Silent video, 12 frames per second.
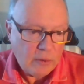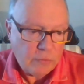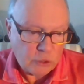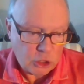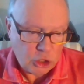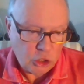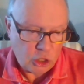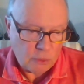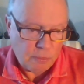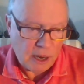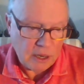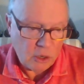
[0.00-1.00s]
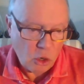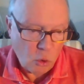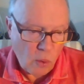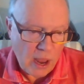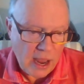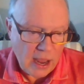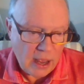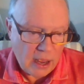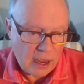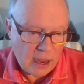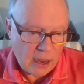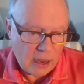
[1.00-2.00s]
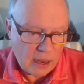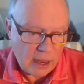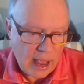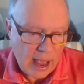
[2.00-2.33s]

for sure, but in no way uh,